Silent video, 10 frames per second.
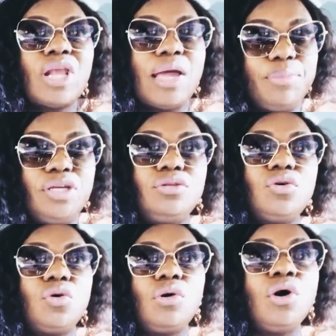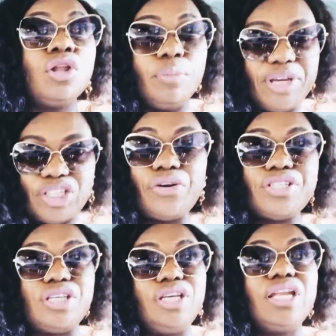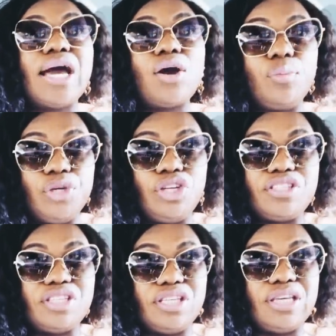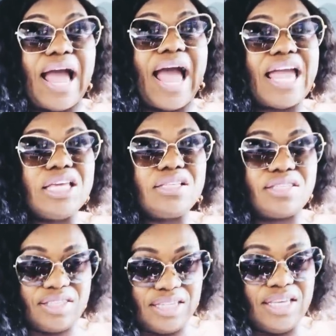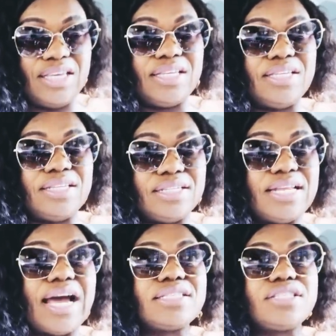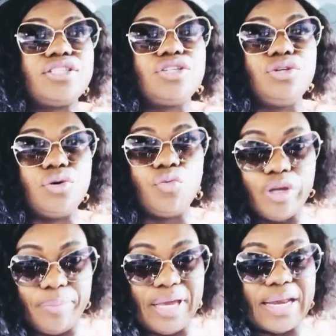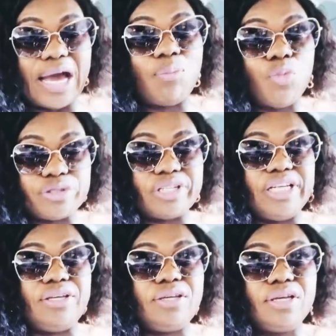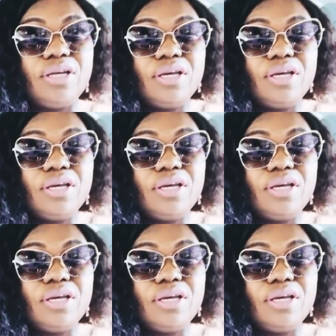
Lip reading: I mean, on the majority in our community, I see that, you know, women are mostly